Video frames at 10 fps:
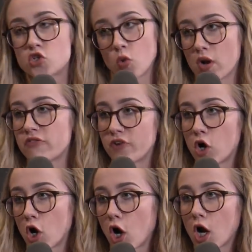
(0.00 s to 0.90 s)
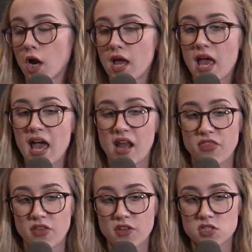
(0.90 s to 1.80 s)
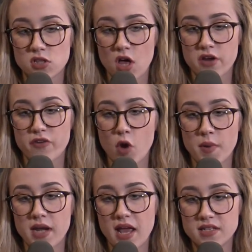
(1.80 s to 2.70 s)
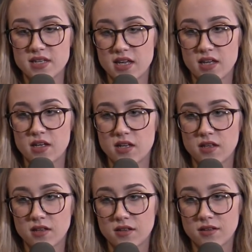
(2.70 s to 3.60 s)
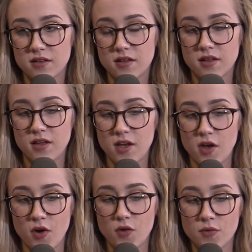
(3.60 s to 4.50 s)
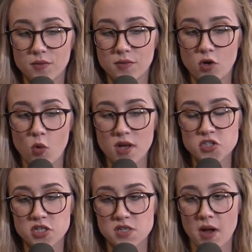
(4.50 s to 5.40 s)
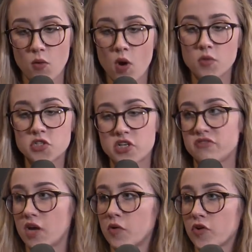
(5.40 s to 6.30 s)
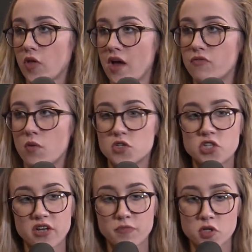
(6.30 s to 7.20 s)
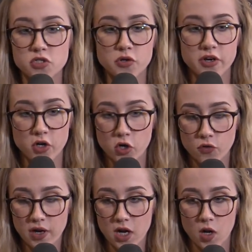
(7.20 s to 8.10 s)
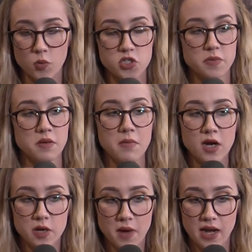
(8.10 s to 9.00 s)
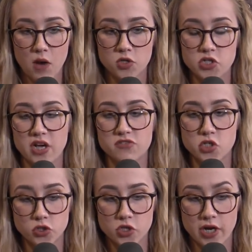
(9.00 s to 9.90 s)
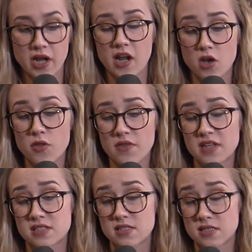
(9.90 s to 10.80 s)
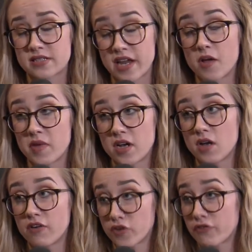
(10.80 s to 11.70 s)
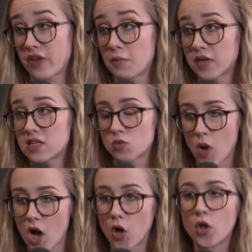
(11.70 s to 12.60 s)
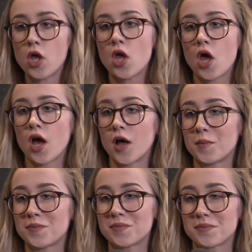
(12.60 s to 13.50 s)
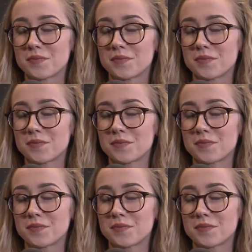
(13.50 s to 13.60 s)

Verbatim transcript: short for her. And I think there's a lot of open-ended, you know, questions about what would she have done with her life? What would she have pursued in her career? Would she be married by now? Would she have children? And I know that that's a sentiment of her family as well. Um,